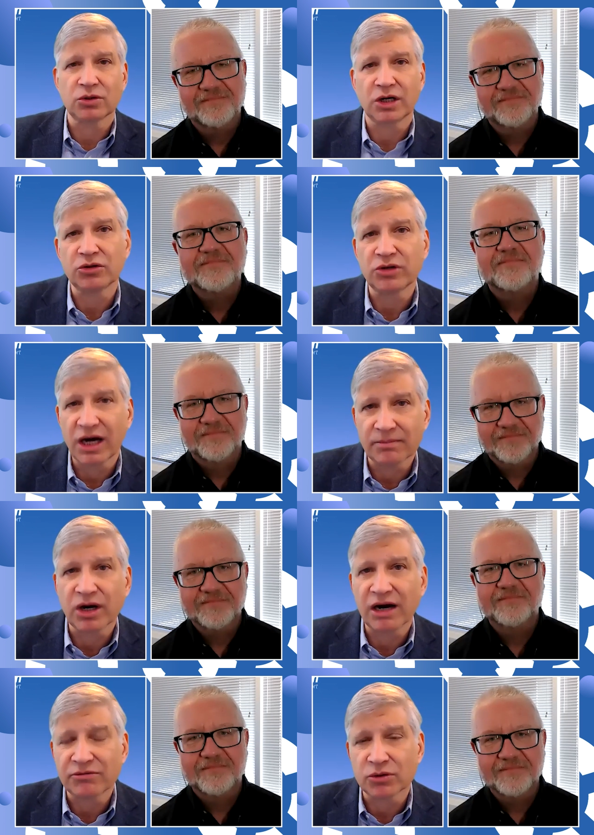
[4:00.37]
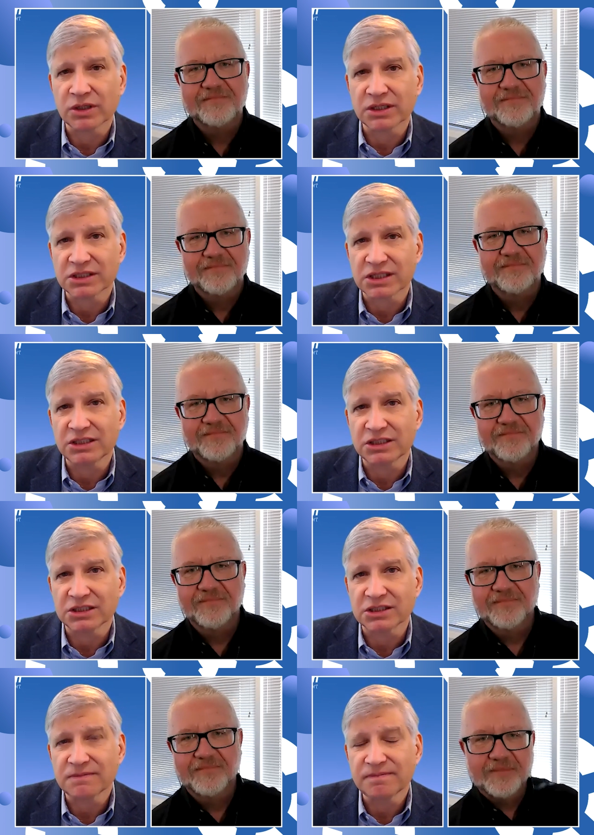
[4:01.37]
Speaker 1: or other nonprofit
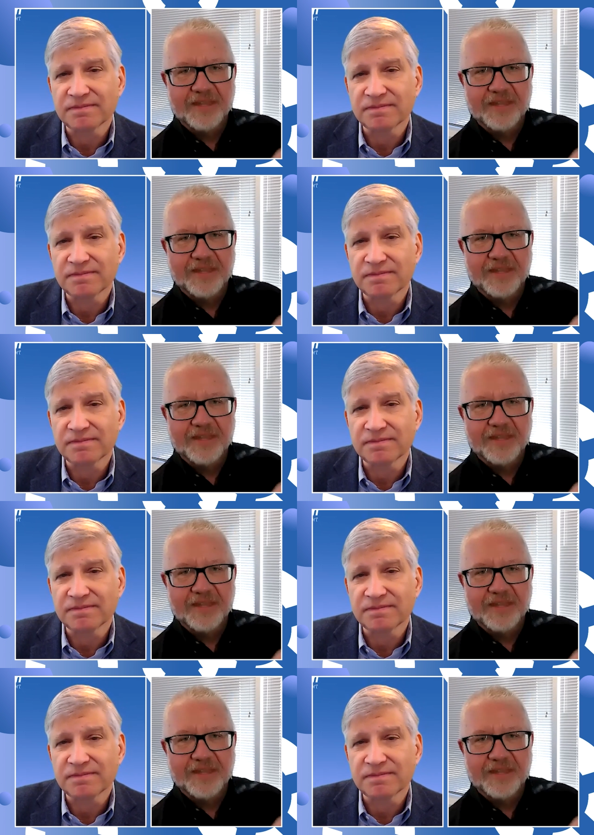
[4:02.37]
organizations.